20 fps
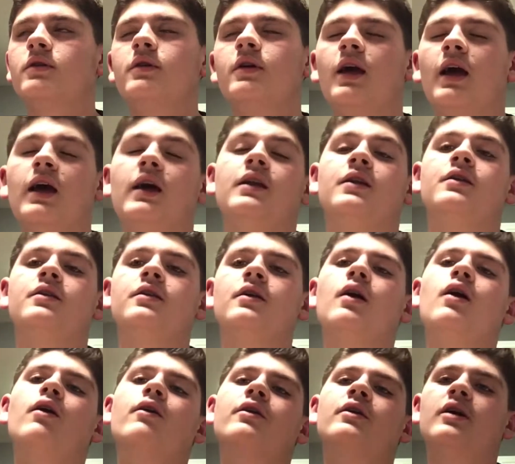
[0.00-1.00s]
and
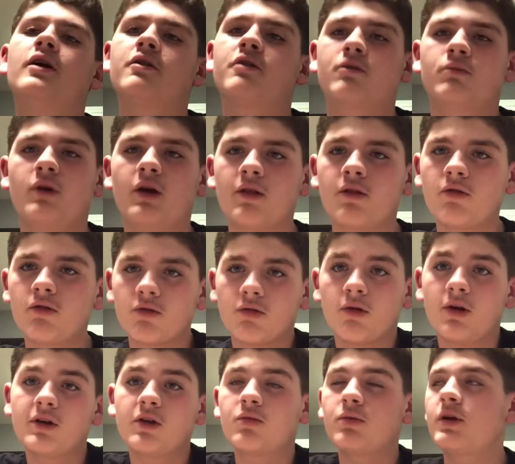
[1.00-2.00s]
all the classic monsters, so
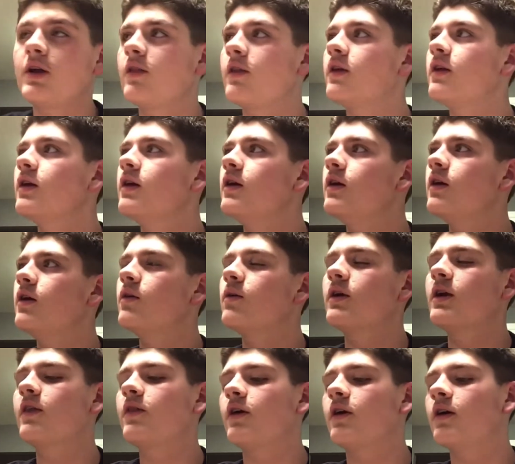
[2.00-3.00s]
I just went
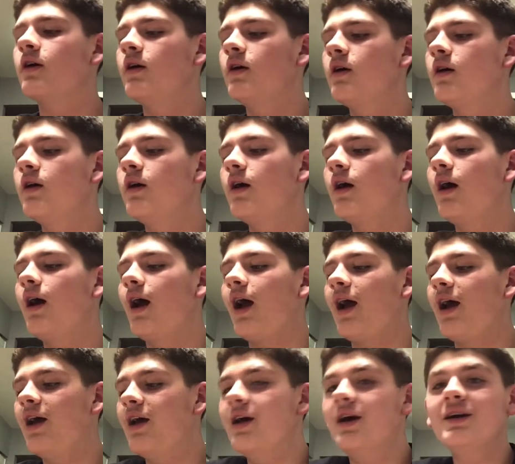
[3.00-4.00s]
in there.
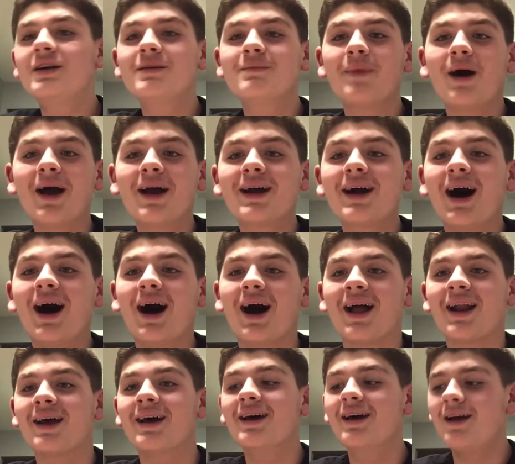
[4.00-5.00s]
And my
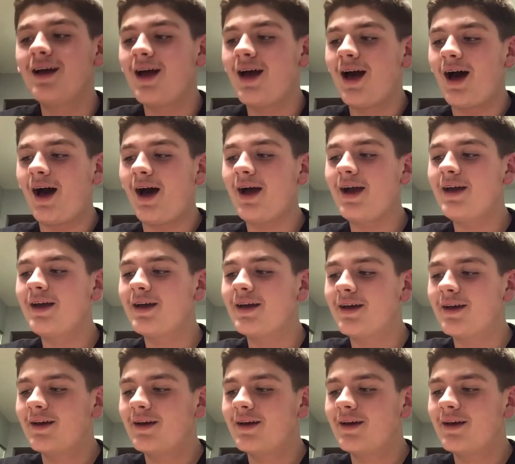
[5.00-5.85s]
God, it